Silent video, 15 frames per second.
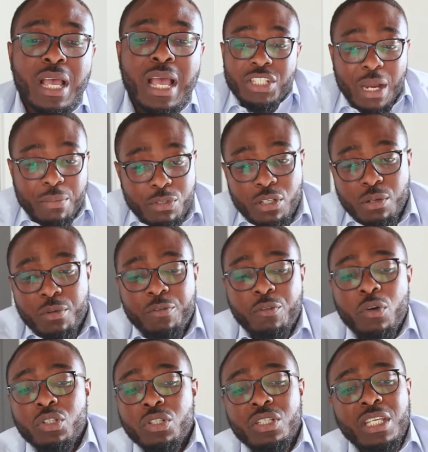Chapter number
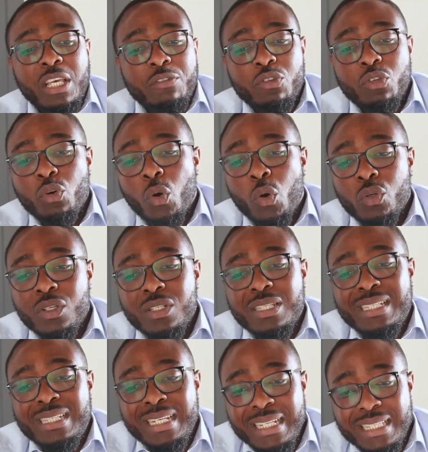4 just gives you all this
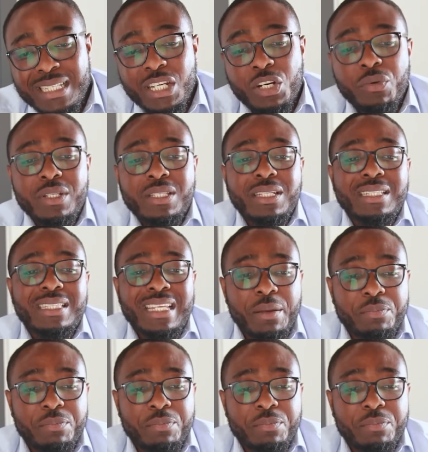nitty-gritty,